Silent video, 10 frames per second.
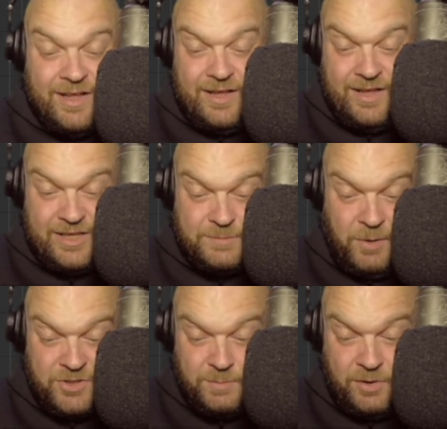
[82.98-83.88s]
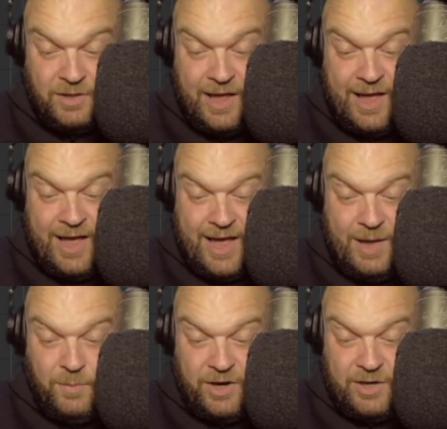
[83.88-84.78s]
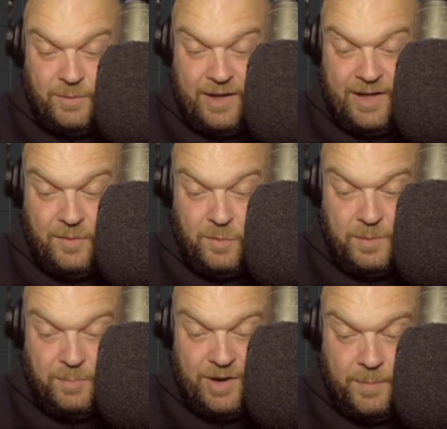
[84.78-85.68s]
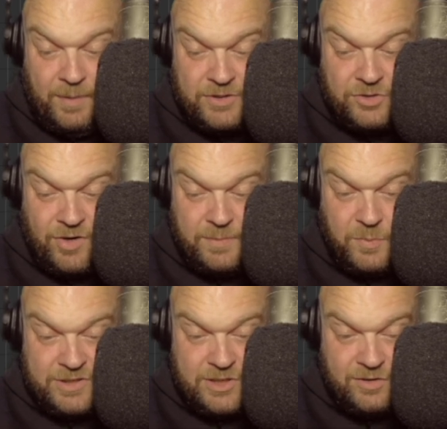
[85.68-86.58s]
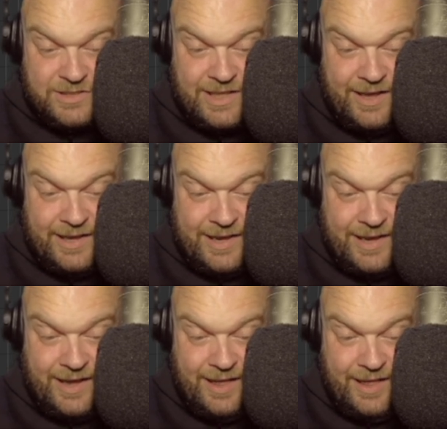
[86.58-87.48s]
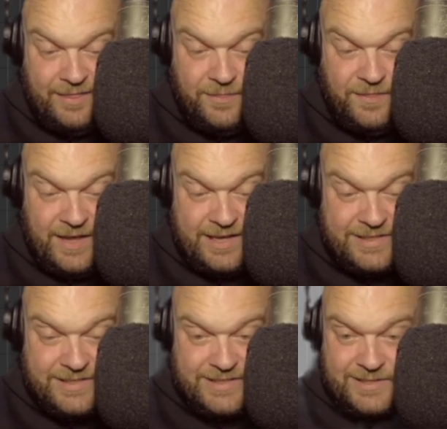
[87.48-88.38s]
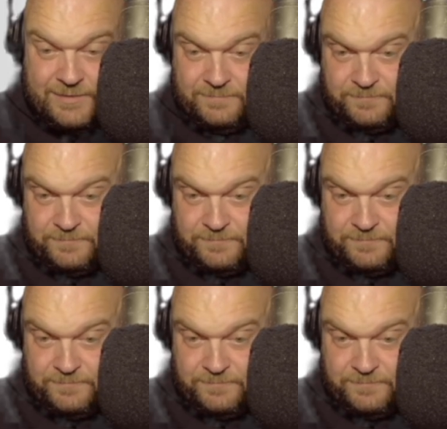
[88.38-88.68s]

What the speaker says: as possible. And we're going to we'll bring up our script, which looks like this.